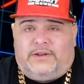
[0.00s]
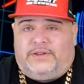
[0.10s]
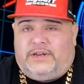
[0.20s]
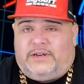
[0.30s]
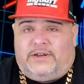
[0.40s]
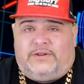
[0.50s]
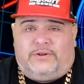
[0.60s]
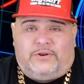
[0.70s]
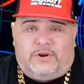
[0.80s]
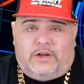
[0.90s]
a sickness,
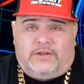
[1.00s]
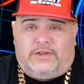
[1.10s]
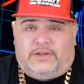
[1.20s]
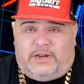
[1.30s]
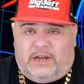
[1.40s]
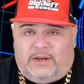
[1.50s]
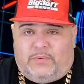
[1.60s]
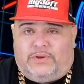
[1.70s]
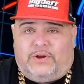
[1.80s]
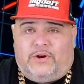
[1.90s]
or drugs, and said, hey,
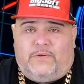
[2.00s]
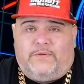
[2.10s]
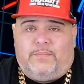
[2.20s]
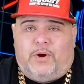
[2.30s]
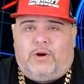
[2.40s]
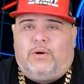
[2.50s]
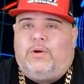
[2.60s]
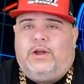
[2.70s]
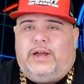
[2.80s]
we'll start over tomorrow,